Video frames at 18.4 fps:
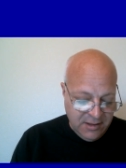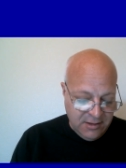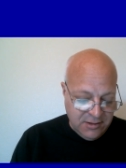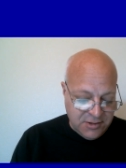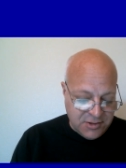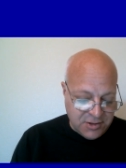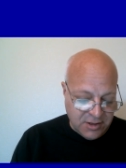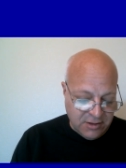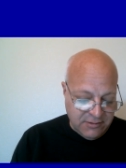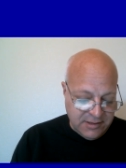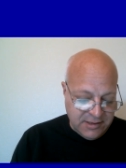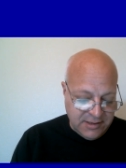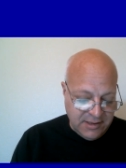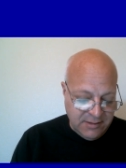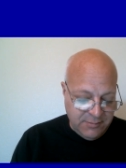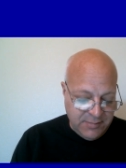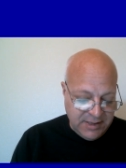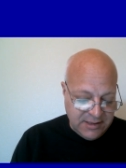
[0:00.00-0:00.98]
Charlotte
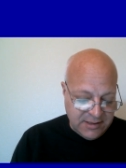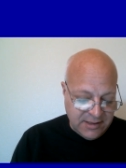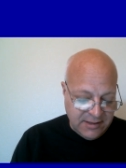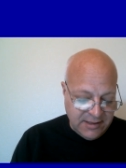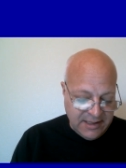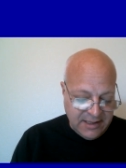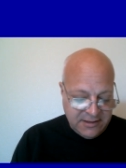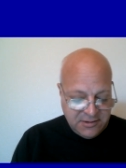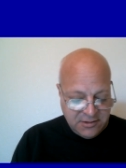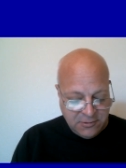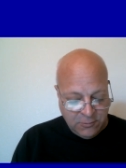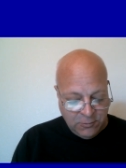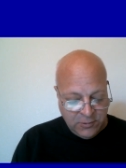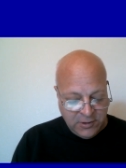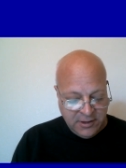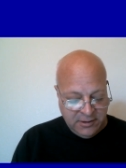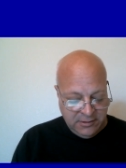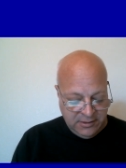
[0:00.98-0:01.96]
did beat the Nets
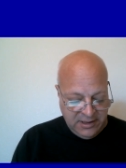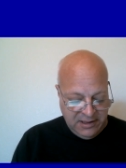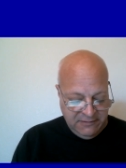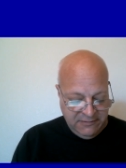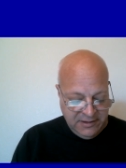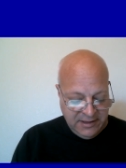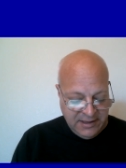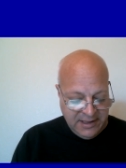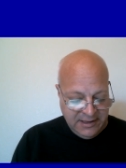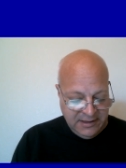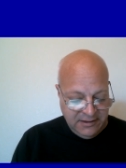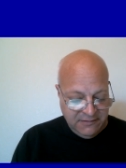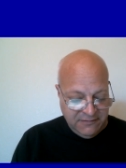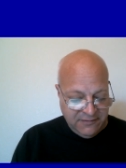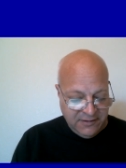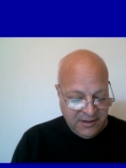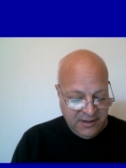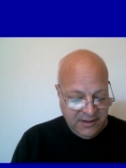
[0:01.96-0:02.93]

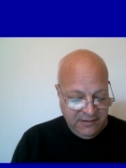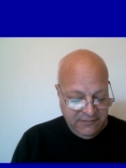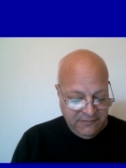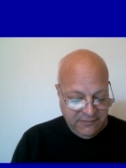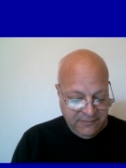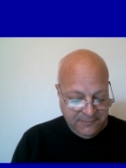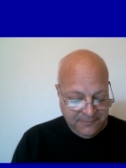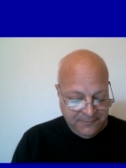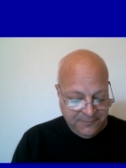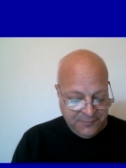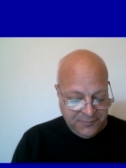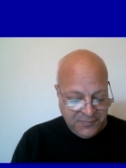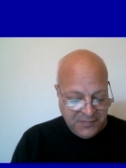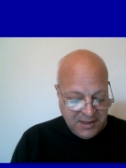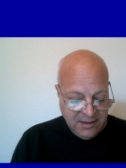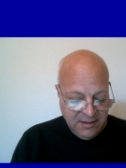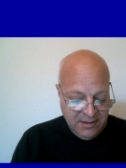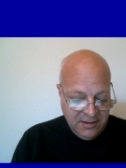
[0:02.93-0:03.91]
111-95.
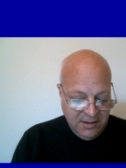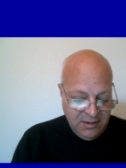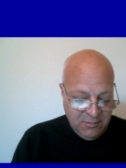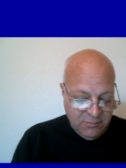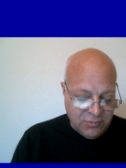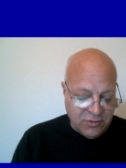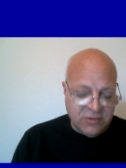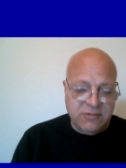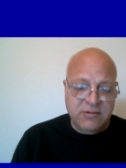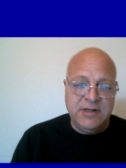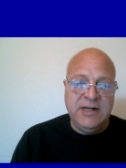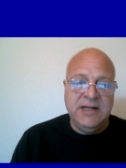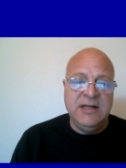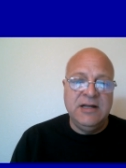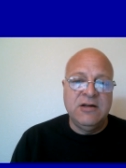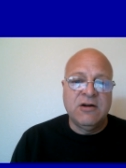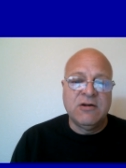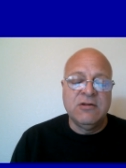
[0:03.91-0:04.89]
Brooklyn
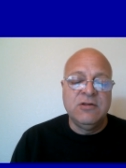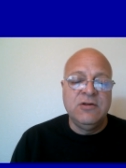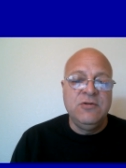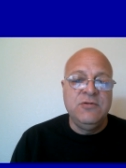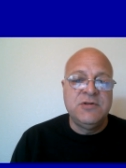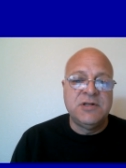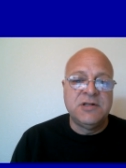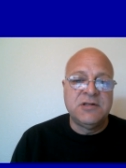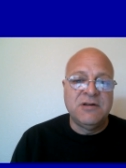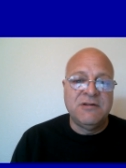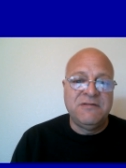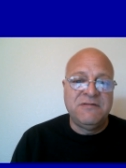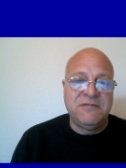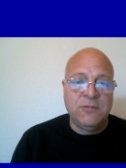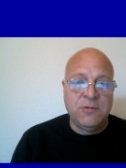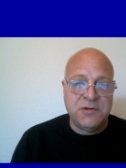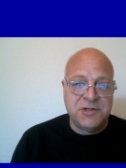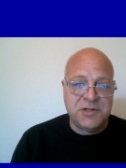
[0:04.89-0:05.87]
are losers of
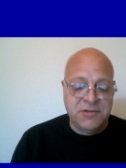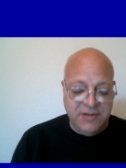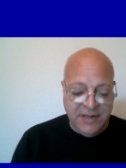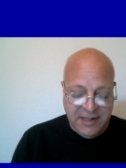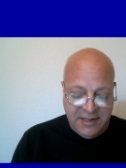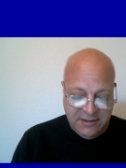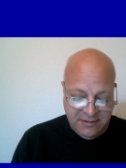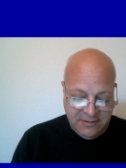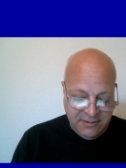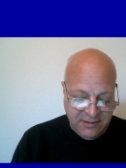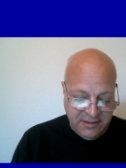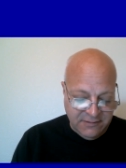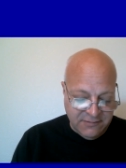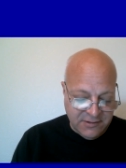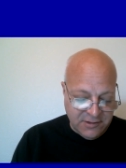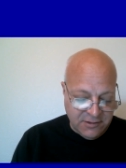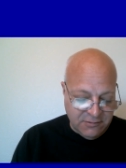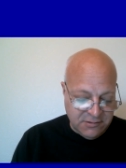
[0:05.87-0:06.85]
four straight.
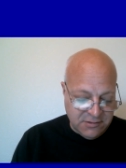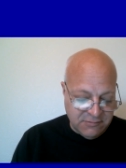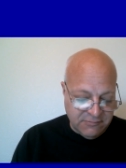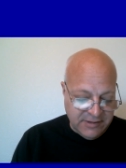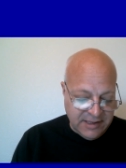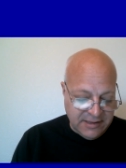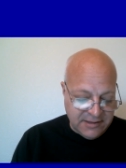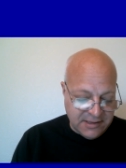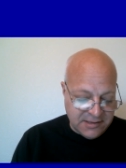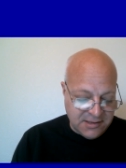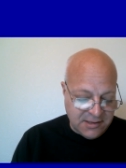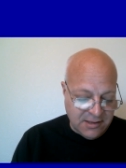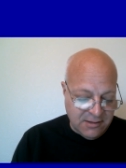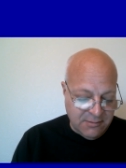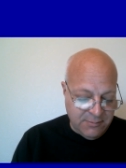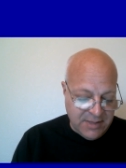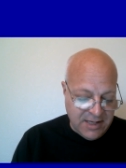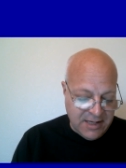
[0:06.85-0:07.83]
Even though Durant has
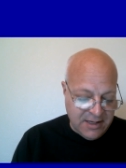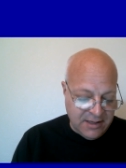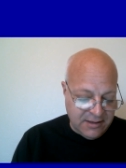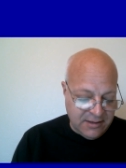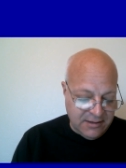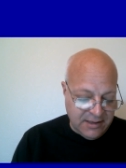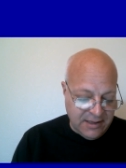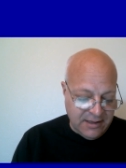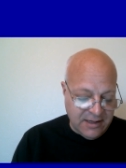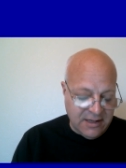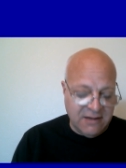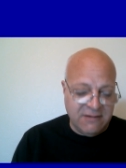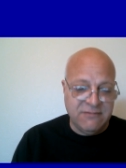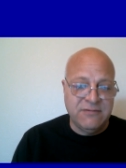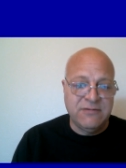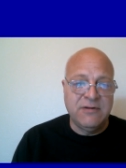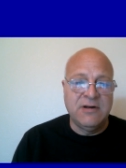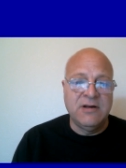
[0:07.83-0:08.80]
come back, they
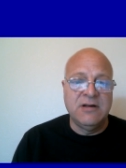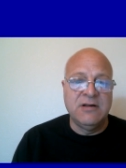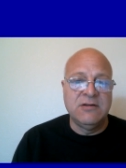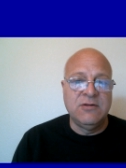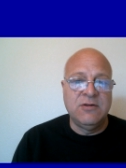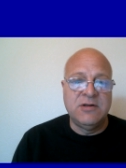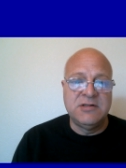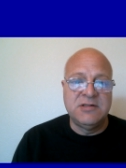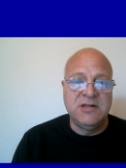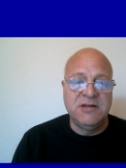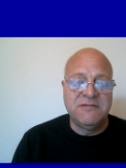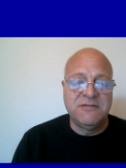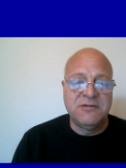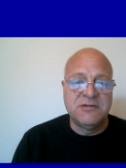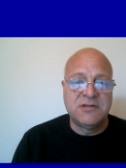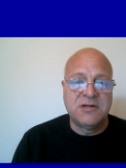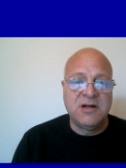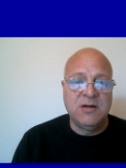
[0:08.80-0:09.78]
have uh, lost their
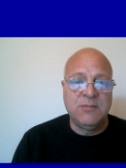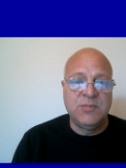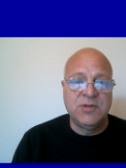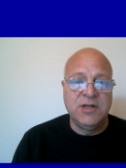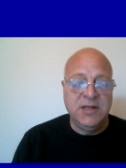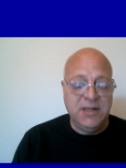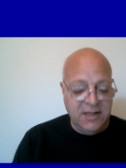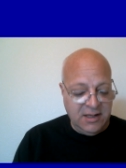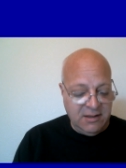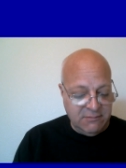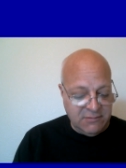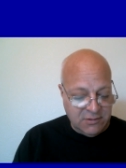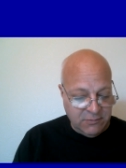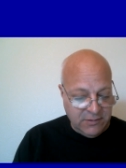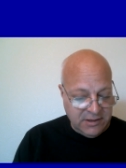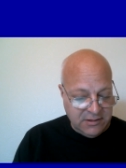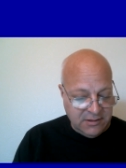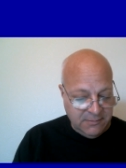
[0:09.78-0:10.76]
first couple of games
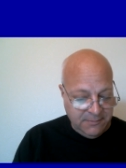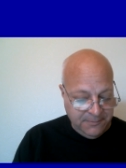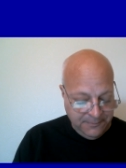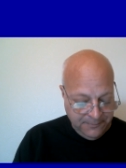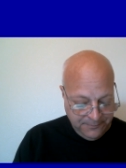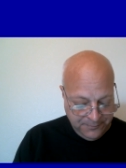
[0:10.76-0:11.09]
with them.